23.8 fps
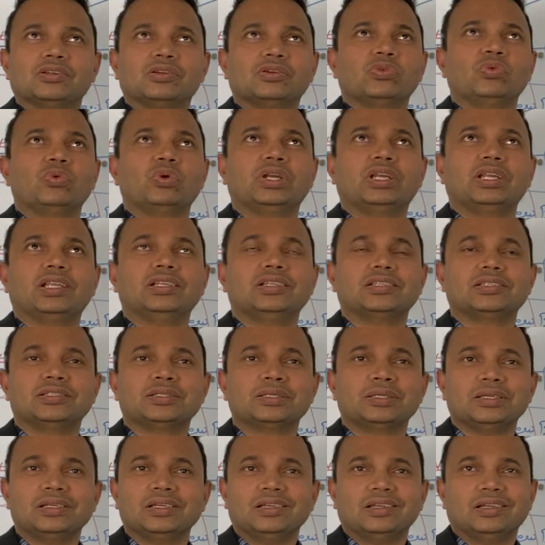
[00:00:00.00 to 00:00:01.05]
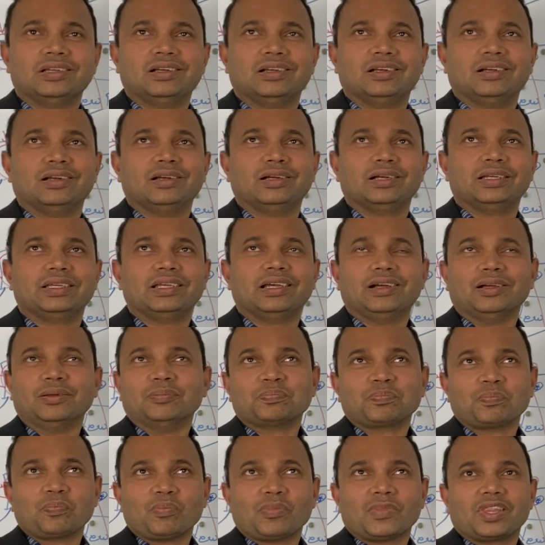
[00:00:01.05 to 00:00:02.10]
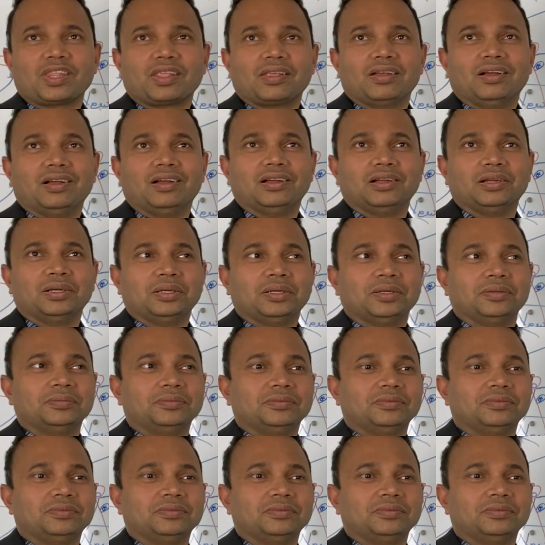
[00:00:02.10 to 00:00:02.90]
What else? Yeah, uh,